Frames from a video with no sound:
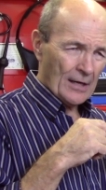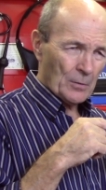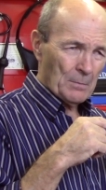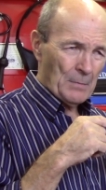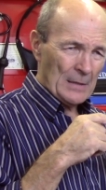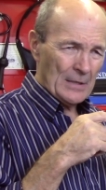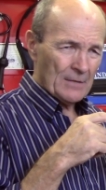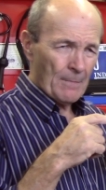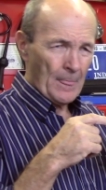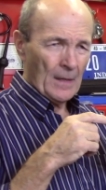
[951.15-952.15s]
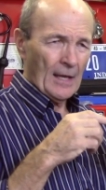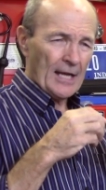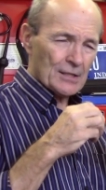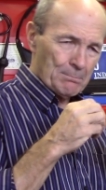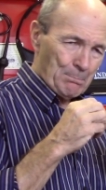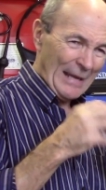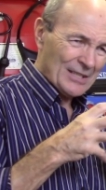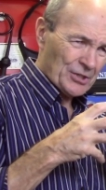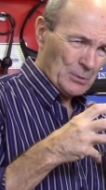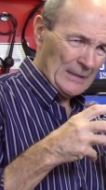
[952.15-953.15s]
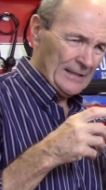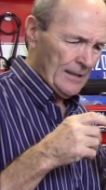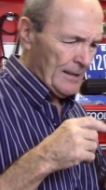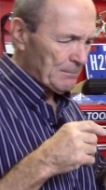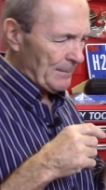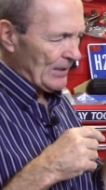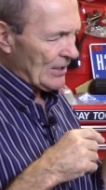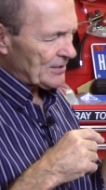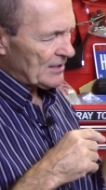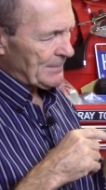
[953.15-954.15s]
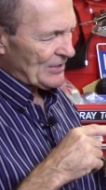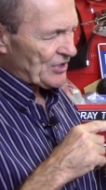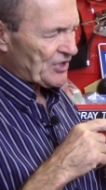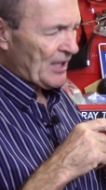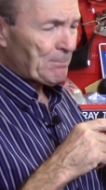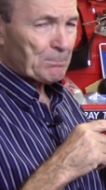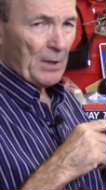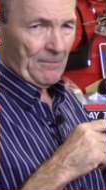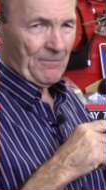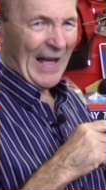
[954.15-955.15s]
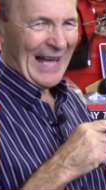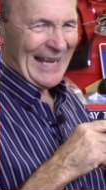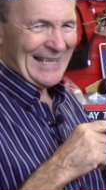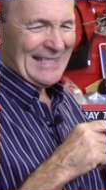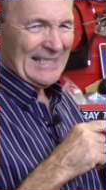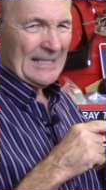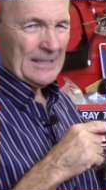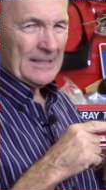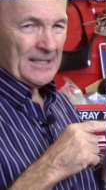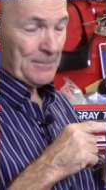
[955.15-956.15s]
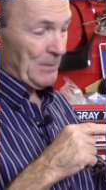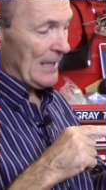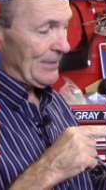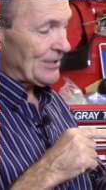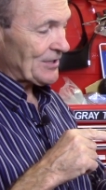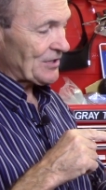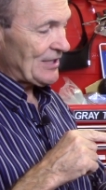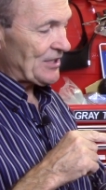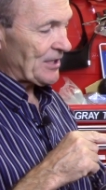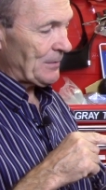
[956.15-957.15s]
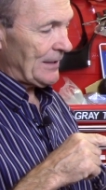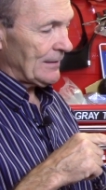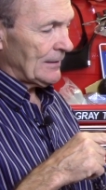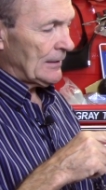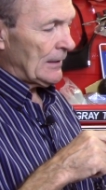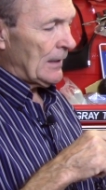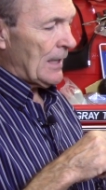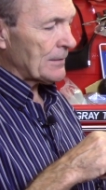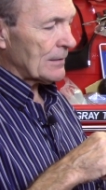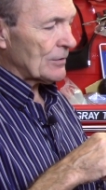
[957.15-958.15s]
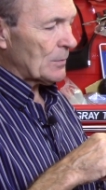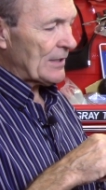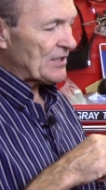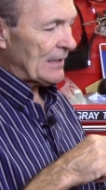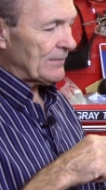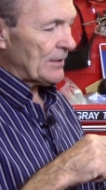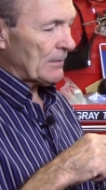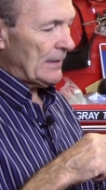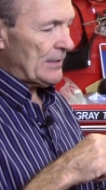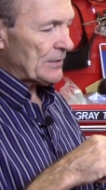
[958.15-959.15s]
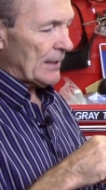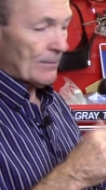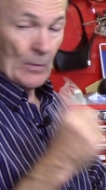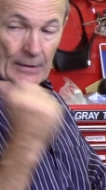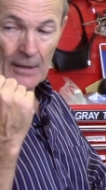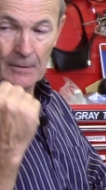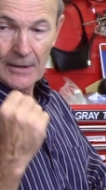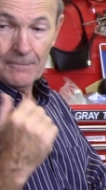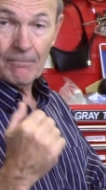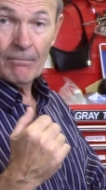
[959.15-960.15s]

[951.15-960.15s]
not maybe has a bigger screen, but because it's been simplified, it's probably just as easy to read. 127 degrees, and I'm going that way.